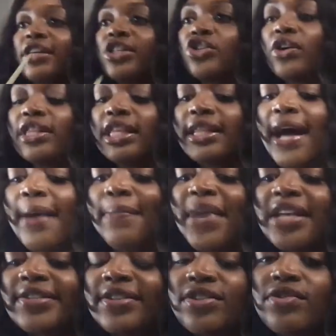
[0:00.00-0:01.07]
are enjoying the live,
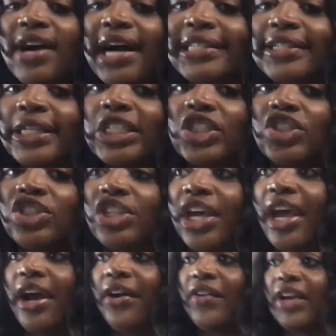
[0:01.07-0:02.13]
make sure you guys are
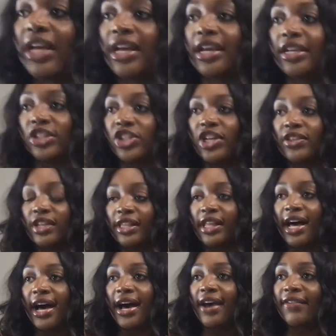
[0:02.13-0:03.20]
sharing. Share the
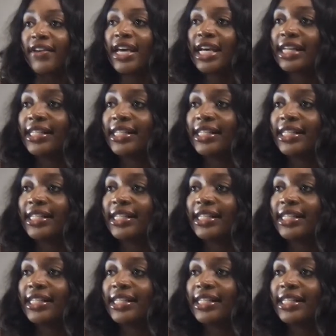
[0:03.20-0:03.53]
live.